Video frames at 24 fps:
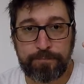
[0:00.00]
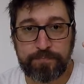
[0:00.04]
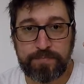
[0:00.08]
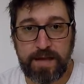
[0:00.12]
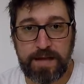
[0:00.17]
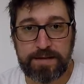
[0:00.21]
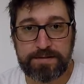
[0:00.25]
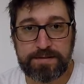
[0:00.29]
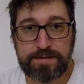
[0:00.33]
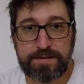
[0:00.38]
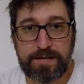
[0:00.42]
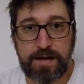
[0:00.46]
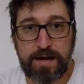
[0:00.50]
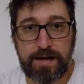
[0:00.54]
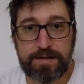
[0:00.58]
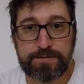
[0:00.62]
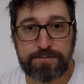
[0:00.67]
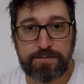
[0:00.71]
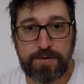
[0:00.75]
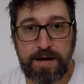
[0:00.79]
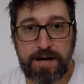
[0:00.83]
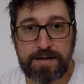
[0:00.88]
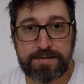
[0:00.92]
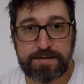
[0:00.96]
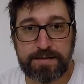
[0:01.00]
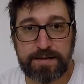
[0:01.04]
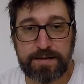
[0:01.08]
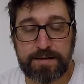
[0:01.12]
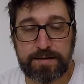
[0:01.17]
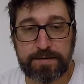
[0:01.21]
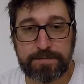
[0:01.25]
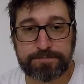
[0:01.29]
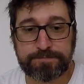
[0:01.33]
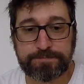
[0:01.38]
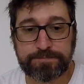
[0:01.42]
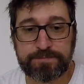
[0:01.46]
As the tide's
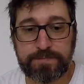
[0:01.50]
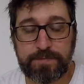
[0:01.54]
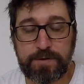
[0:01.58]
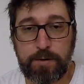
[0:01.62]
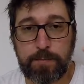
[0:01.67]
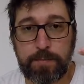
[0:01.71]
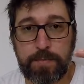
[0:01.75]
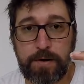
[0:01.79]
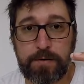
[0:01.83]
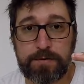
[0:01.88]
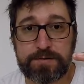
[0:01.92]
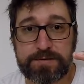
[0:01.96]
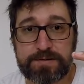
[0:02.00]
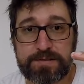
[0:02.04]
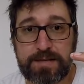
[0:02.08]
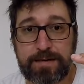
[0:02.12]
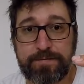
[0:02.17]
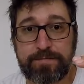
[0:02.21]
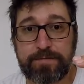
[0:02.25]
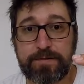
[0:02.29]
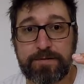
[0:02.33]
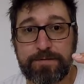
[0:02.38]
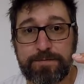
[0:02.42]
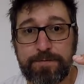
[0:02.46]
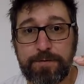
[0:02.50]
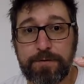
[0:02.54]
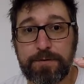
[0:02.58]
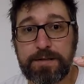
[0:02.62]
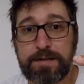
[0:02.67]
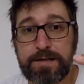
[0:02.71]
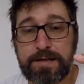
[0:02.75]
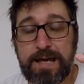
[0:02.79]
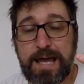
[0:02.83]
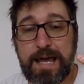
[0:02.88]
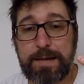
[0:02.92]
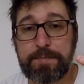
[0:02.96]
rising, your boat's definitely
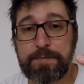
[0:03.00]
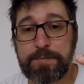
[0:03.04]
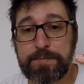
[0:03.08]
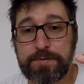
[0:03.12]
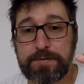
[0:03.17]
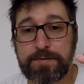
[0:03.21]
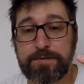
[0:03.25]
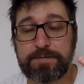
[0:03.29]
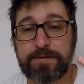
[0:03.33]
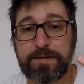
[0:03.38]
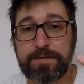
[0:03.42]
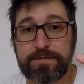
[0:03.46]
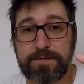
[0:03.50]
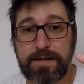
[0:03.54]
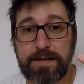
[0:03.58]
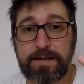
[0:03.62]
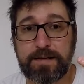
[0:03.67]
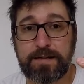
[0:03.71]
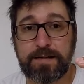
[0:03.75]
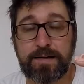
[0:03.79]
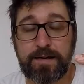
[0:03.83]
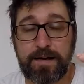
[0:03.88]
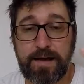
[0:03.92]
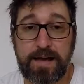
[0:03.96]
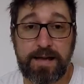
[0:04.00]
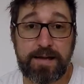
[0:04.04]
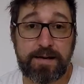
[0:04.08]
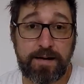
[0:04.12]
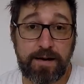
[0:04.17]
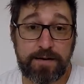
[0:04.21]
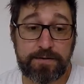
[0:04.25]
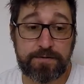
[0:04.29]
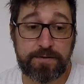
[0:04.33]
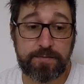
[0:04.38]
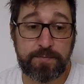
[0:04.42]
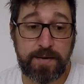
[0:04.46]
fully capable of lifting
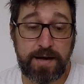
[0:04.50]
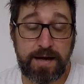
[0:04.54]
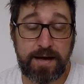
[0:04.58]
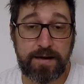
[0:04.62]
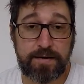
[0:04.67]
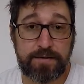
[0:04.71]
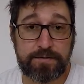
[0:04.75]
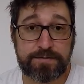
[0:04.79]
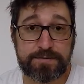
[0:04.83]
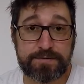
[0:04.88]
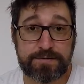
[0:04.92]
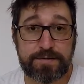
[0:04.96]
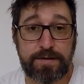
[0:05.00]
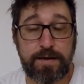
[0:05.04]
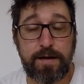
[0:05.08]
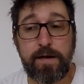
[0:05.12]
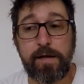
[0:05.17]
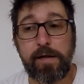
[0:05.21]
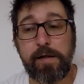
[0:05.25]
800 pounds,